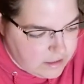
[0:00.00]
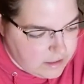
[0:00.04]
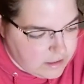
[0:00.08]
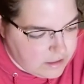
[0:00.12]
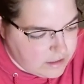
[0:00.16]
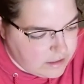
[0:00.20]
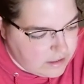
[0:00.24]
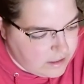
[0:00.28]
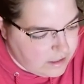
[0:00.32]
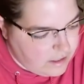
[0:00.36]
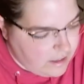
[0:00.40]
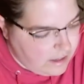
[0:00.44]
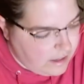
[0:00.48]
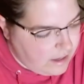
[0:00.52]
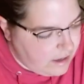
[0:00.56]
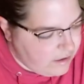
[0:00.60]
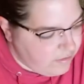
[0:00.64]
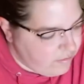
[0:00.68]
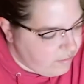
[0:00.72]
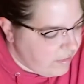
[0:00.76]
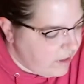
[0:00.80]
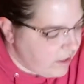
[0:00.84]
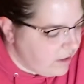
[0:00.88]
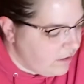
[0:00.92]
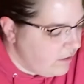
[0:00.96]
Can I have
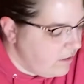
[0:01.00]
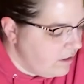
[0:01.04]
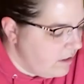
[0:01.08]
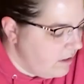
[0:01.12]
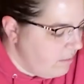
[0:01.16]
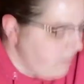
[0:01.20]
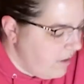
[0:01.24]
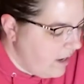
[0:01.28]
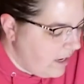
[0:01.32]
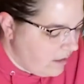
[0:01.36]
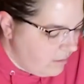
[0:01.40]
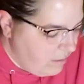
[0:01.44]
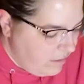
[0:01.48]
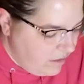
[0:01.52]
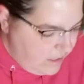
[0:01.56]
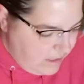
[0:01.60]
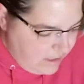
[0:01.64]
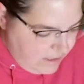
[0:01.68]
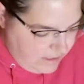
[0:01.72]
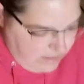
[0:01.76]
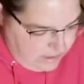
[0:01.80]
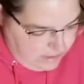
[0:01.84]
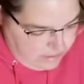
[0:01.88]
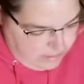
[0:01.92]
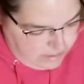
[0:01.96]
my cord back, please,
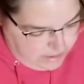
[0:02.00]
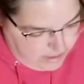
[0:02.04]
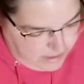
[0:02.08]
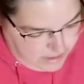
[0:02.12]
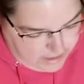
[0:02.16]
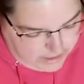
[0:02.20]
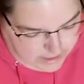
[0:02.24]
Leroy?